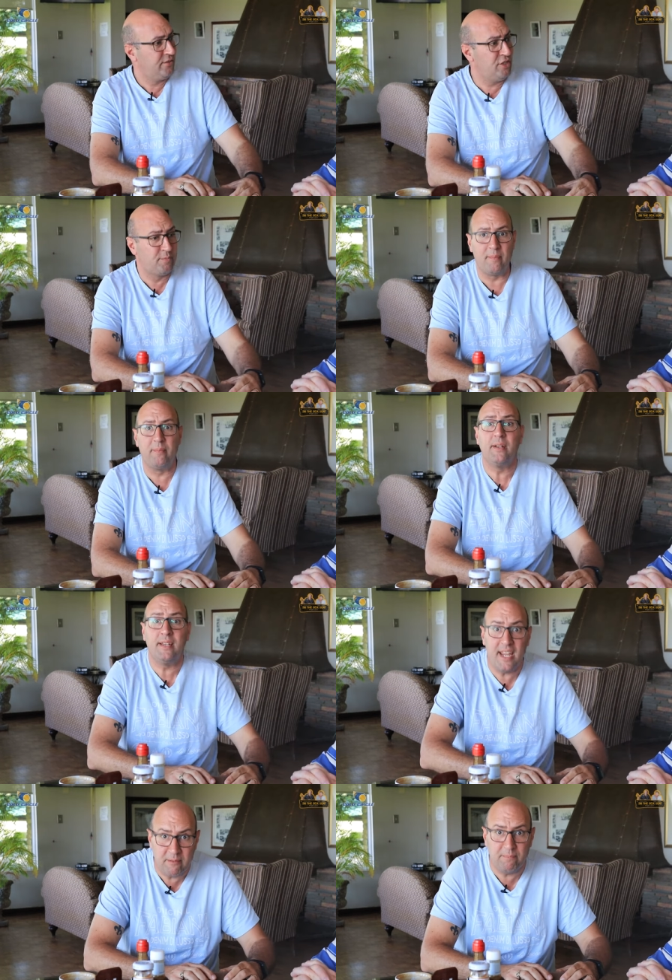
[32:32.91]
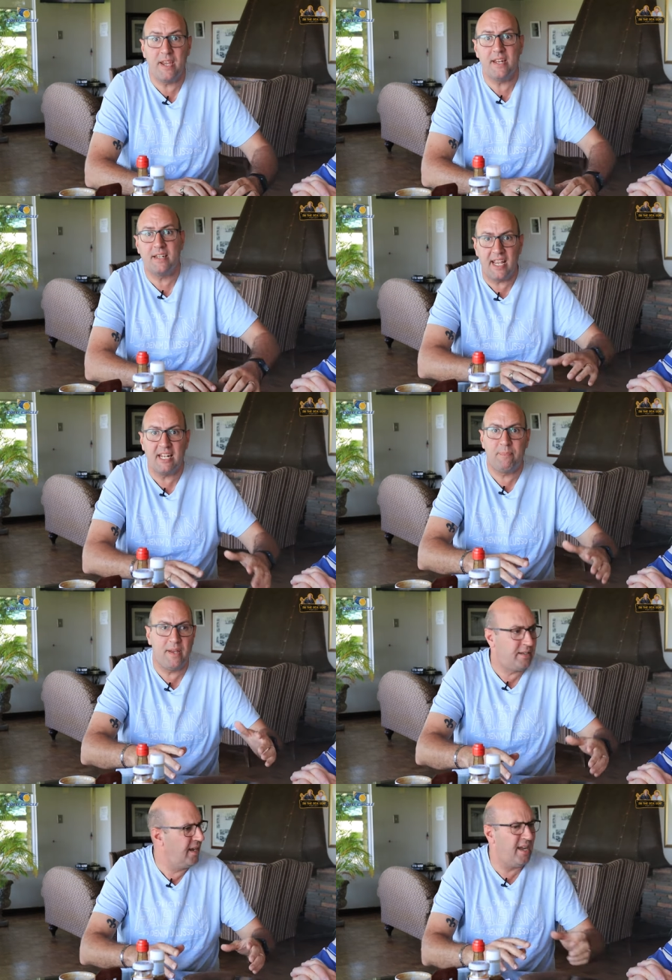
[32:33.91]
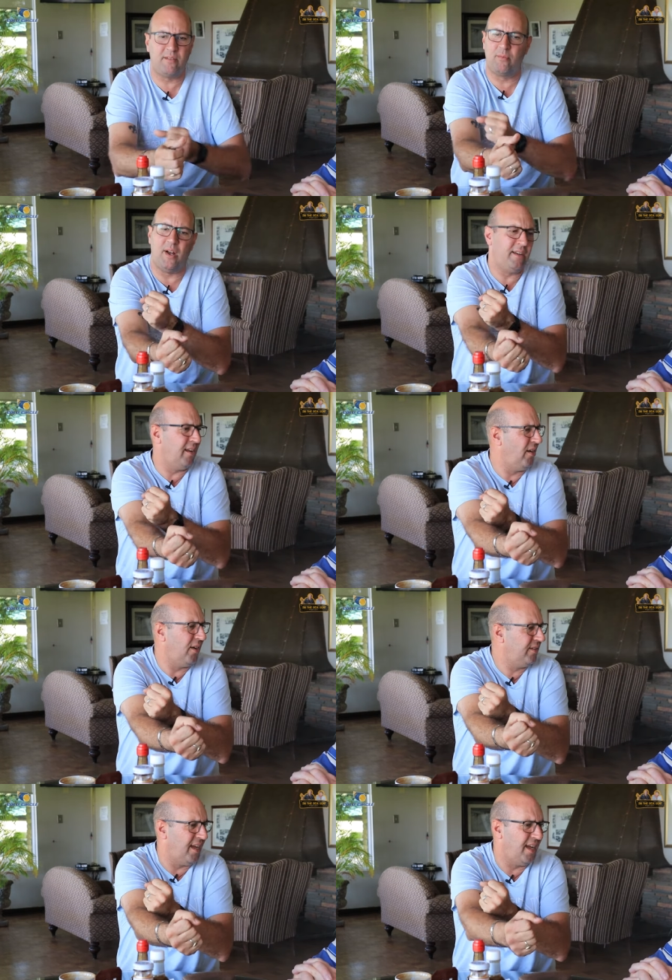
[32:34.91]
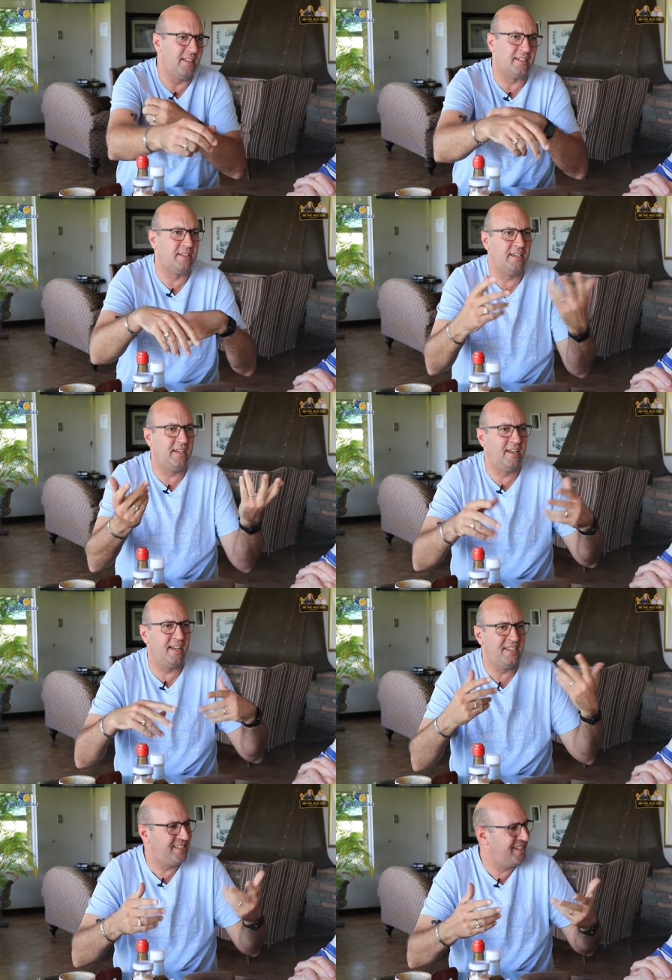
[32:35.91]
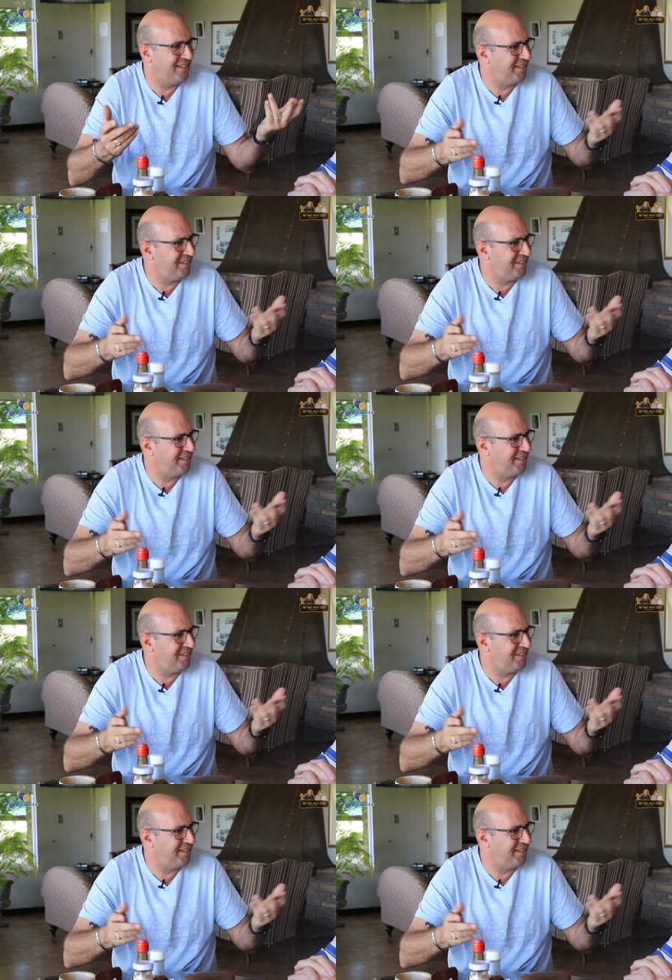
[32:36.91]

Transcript: Geez, Bob, get beat, get beat, get one hard hell to, you know. He said, me,